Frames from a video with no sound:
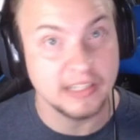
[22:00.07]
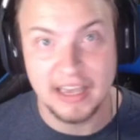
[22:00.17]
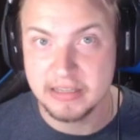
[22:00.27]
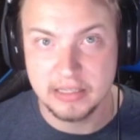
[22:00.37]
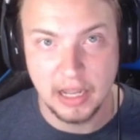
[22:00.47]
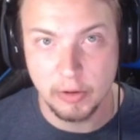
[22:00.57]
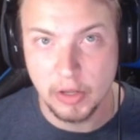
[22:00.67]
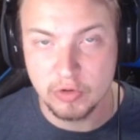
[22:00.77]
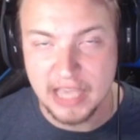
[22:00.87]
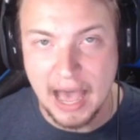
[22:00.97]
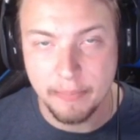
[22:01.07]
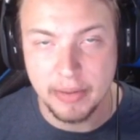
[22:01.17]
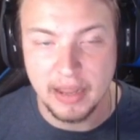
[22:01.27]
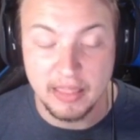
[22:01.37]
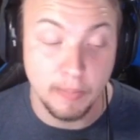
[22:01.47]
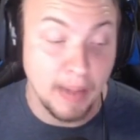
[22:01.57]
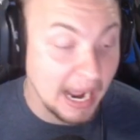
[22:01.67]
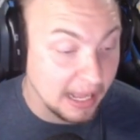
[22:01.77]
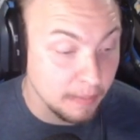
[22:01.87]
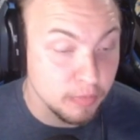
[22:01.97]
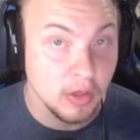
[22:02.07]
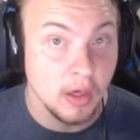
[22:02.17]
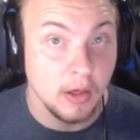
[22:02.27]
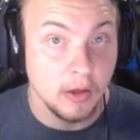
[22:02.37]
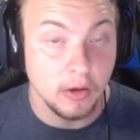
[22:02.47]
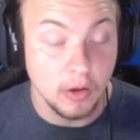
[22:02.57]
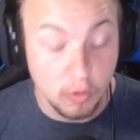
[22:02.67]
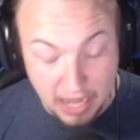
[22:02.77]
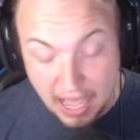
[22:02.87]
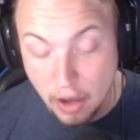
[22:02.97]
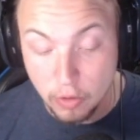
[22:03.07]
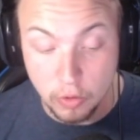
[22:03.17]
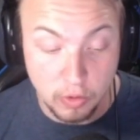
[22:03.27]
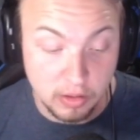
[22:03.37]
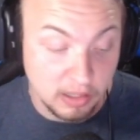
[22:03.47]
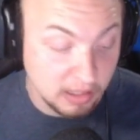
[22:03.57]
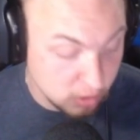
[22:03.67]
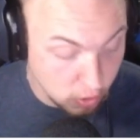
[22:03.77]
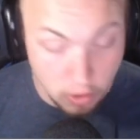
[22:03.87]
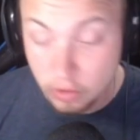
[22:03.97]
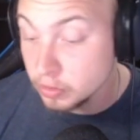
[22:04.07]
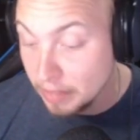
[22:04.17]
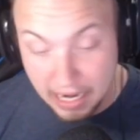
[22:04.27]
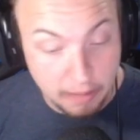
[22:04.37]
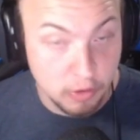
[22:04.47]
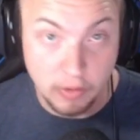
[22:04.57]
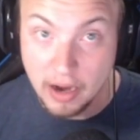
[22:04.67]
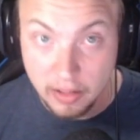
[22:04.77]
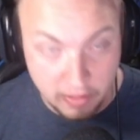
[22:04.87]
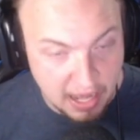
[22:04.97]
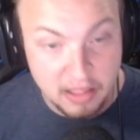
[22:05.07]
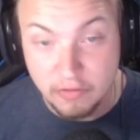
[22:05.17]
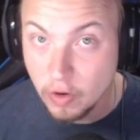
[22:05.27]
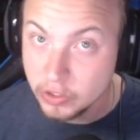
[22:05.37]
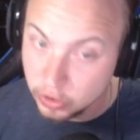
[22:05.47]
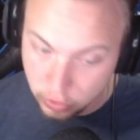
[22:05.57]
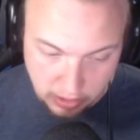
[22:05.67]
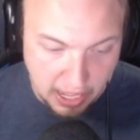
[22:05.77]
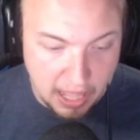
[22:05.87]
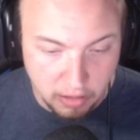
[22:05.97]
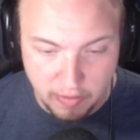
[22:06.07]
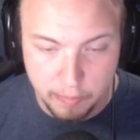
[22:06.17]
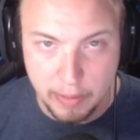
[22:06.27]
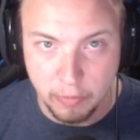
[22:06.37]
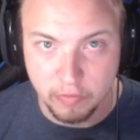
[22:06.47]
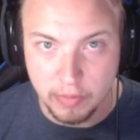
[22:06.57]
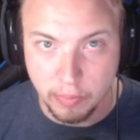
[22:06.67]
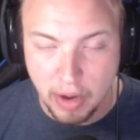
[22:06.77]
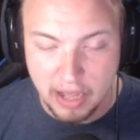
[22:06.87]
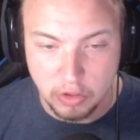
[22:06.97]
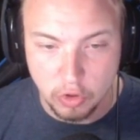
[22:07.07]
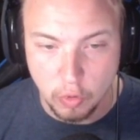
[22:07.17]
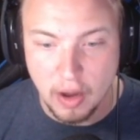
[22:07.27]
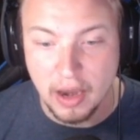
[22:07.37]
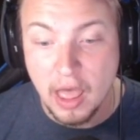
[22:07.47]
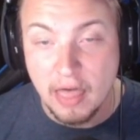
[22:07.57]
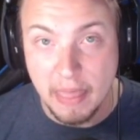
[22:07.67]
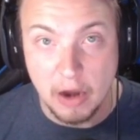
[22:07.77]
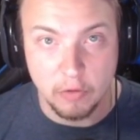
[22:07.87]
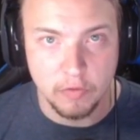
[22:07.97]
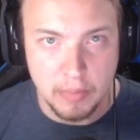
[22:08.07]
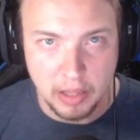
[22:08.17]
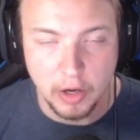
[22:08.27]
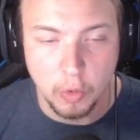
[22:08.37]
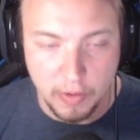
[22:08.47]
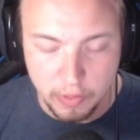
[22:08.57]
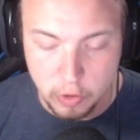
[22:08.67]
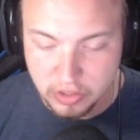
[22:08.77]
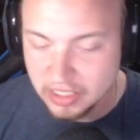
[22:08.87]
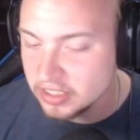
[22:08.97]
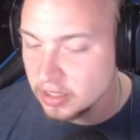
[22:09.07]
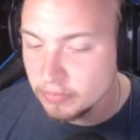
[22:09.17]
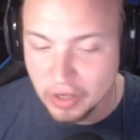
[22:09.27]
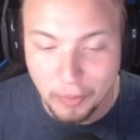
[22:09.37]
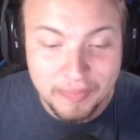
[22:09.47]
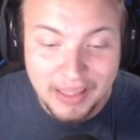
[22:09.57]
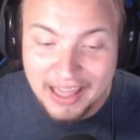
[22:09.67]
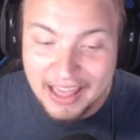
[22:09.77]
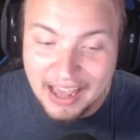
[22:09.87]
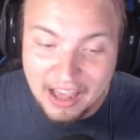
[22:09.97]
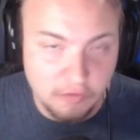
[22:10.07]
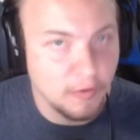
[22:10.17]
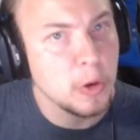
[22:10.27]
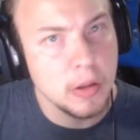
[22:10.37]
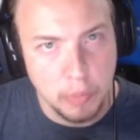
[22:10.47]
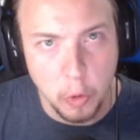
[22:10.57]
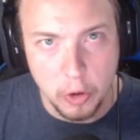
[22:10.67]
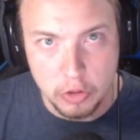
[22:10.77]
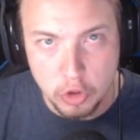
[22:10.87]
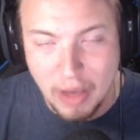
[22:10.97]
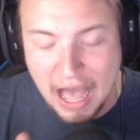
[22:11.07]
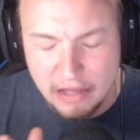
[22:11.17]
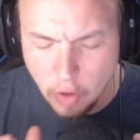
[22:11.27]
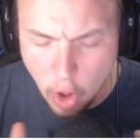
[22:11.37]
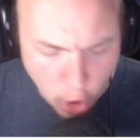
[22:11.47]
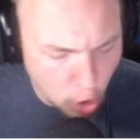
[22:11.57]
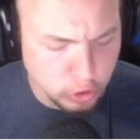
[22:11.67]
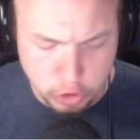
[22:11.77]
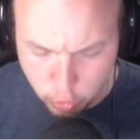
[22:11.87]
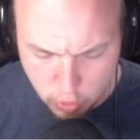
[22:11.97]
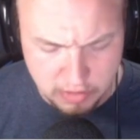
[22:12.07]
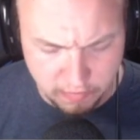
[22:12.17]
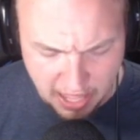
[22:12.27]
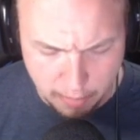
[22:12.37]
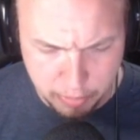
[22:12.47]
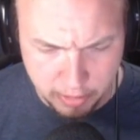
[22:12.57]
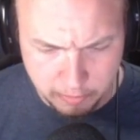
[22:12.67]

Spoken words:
case scenarios happen and the backups go down, or the starters, backups go down on the active roster, you can elevate people from the practice squad that are familiar with your system. So it's very important to have all sorts of depth